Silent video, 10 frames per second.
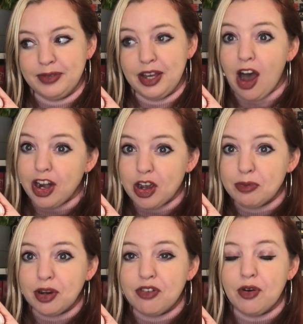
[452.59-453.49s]

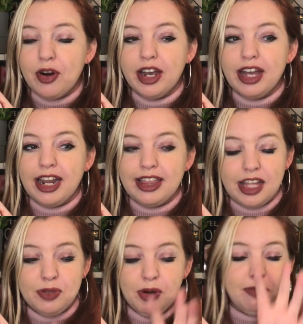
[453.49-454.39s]
audiobook for it, and
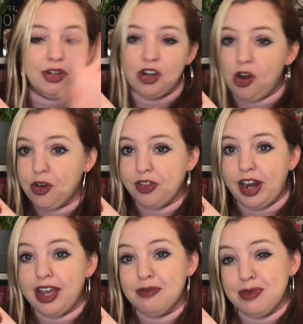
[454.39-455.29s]
that's pretty much all that
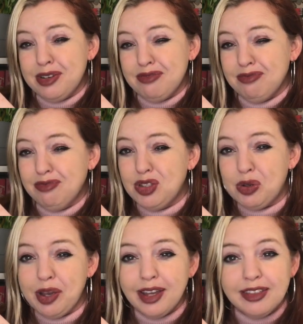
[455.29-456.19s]
I had been
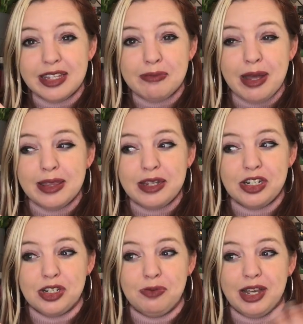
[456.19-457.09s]
doing this month
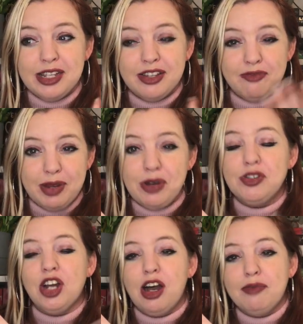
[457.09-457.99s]
just because of my new
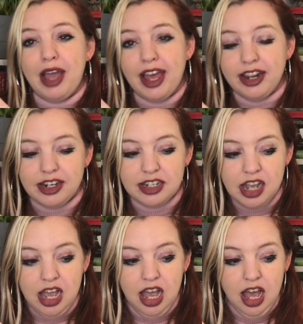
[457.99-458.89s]
job and
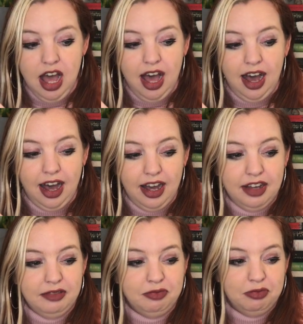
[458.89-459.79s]

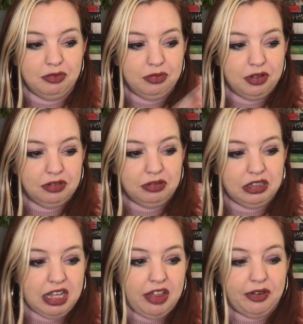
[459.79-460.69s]
uh,
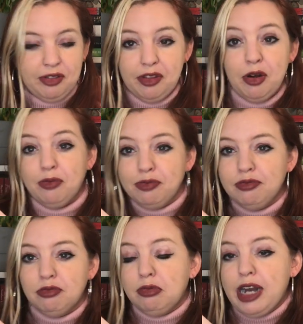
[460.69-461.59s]
this other, you know,
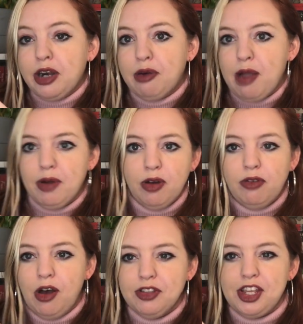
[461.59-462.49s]
NaNoWriMo,
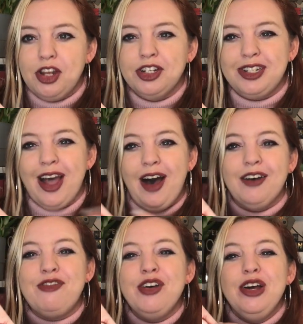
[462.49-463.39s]
all this other
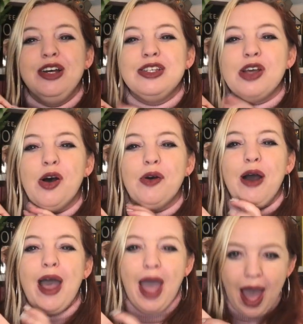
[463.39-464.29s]
stuff. So
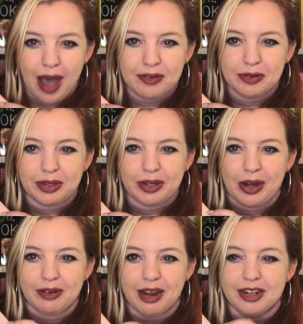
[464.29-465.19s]
haven't really
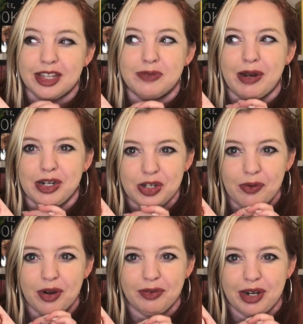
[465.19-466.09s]
gotten around to this, but I do
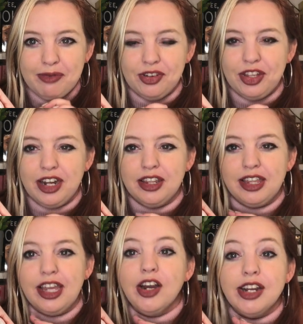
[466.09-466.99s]
want to read it before the end of the
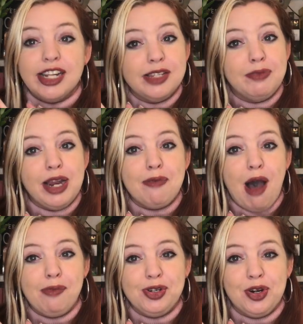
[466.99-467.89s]
year. It does meet a
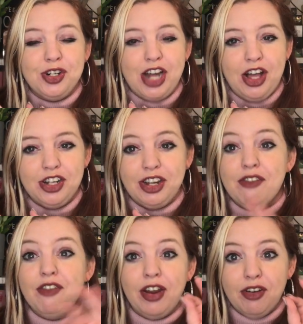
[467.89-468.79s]
PopSugar challenge. I have
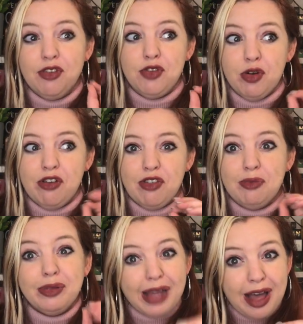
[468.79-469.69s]
very few of
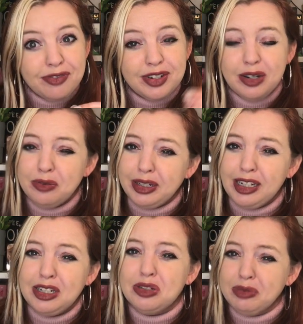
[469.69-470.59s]
them left, and I would
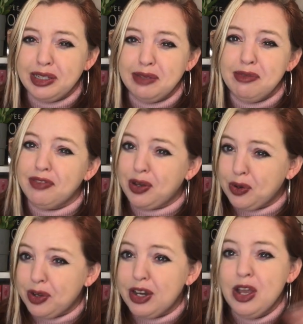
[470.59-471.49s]
like to read them if I
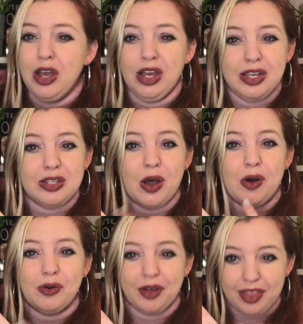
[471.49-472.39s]
could.
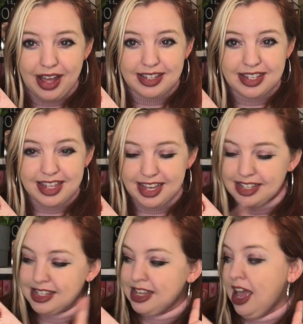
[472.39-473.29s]
So that's this.